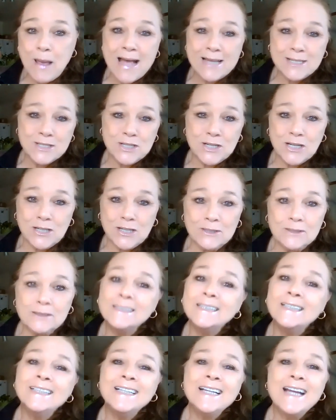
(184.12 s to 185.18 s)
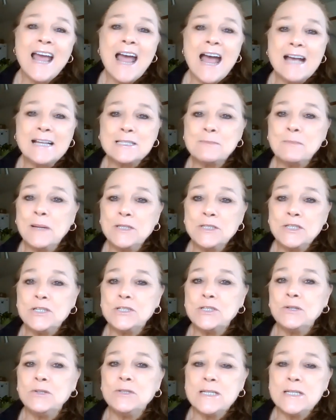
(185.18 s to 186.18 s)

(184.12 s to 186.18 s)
this past year as much as